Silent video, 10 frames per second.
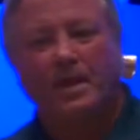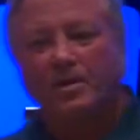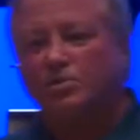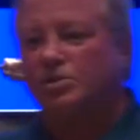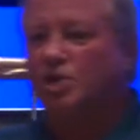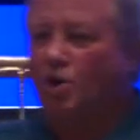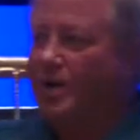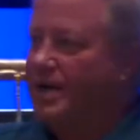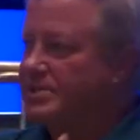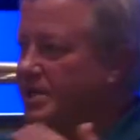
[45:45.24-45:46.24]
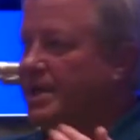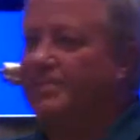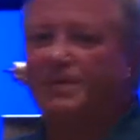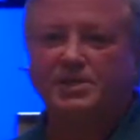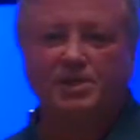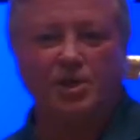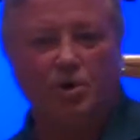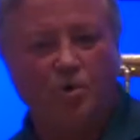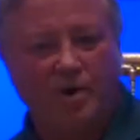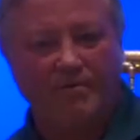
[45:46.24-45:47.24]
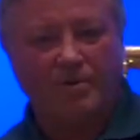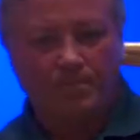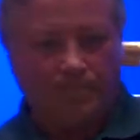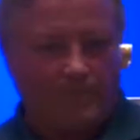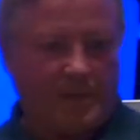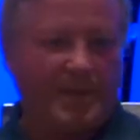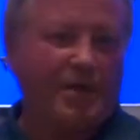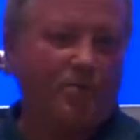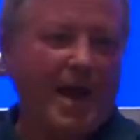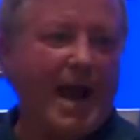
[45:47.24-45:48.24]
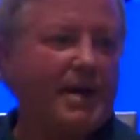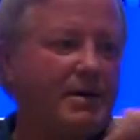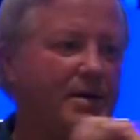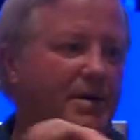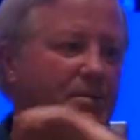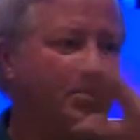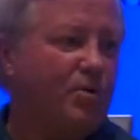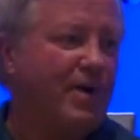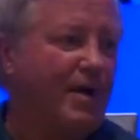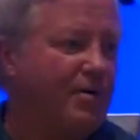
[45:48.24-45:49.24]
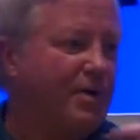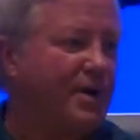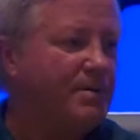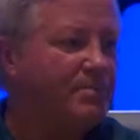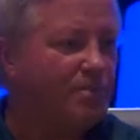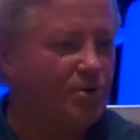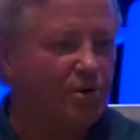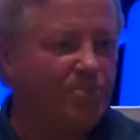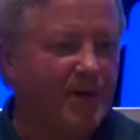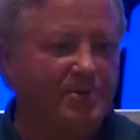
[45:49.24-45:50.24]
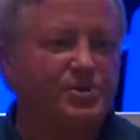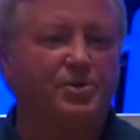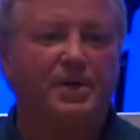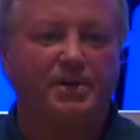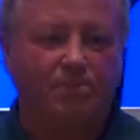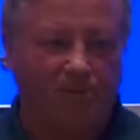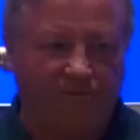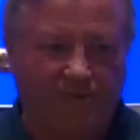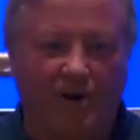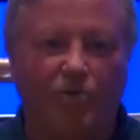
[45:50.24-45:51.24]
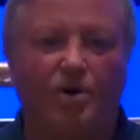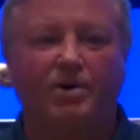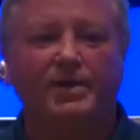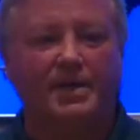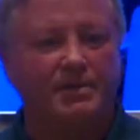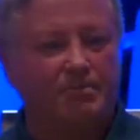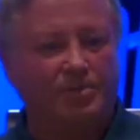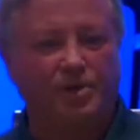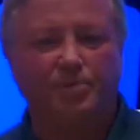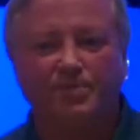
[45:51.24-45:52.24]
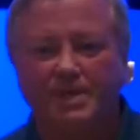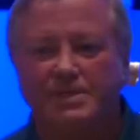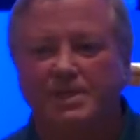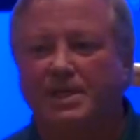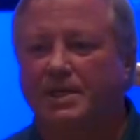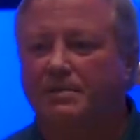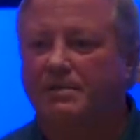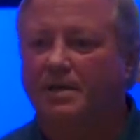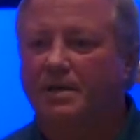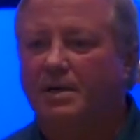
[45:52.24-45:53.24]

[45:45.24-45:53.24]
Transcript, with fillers: was go out to APC or whoever, get a rack, put a router in it, put a load balancer in it, put a firewall in it, put a UPS in it,